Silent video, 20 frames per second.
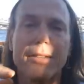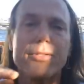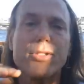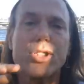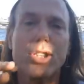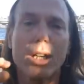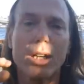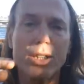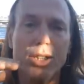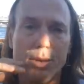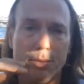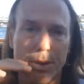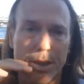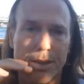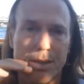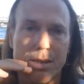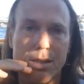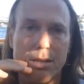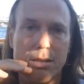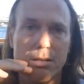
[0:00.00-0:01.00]
of
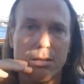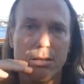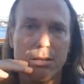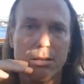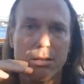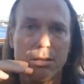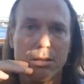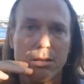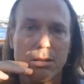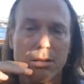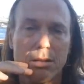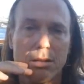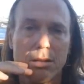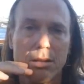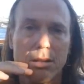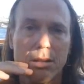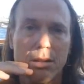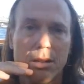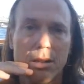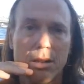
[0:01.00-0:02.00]
judgments,
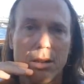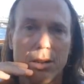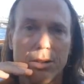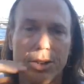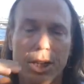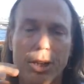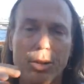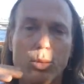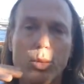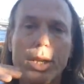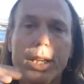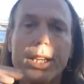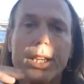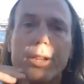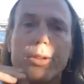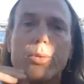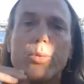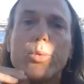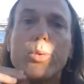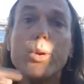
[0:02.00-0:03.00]
then we
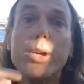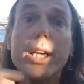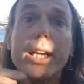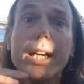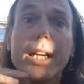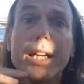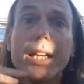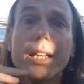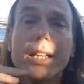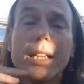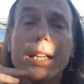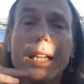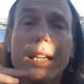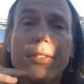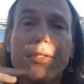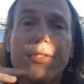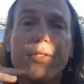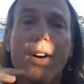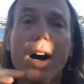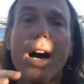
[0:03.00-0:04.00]
can
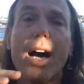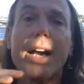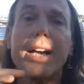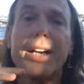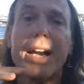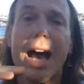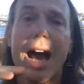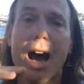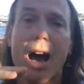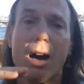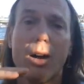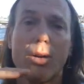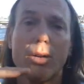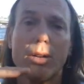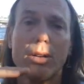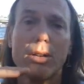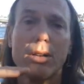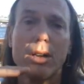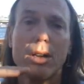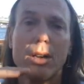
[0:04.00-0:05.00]
really find out
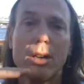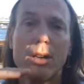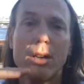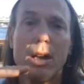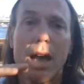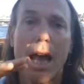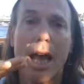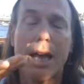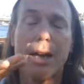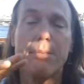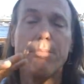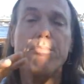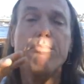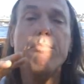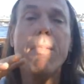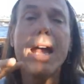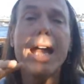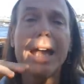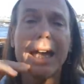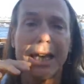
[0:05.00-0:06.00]

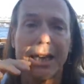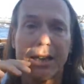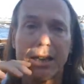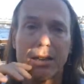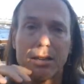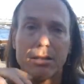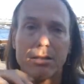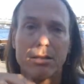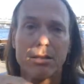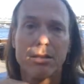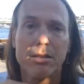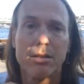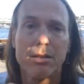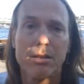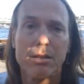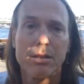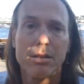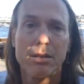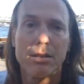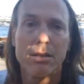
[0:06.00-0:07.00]
and make,
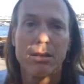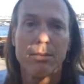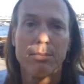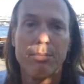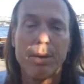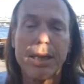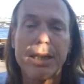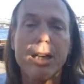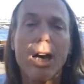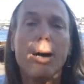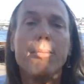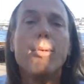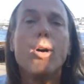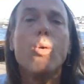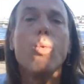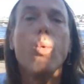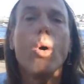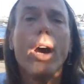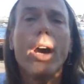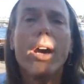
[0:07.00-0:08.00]
become
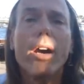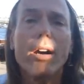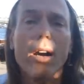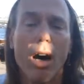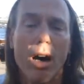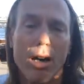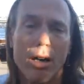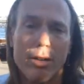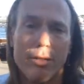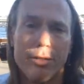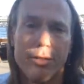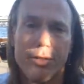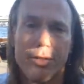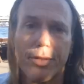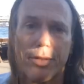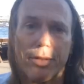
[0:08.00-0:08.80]
aware of,